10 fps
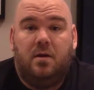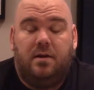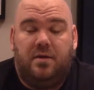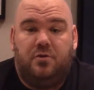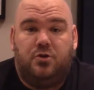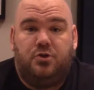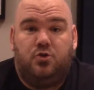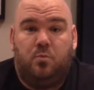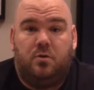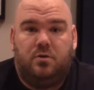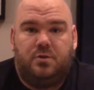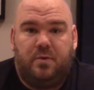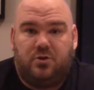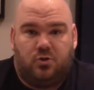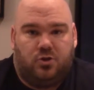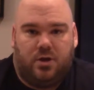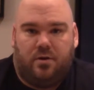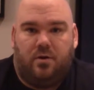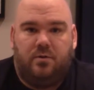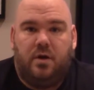Another super special shout
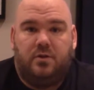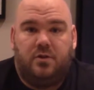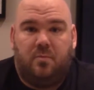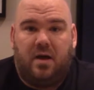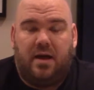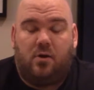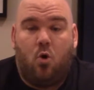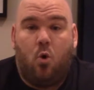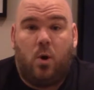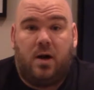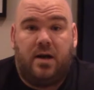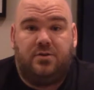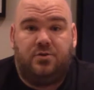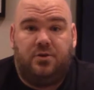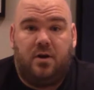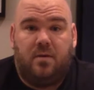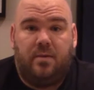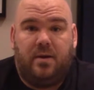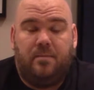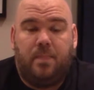out to my co-organizer
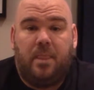Darby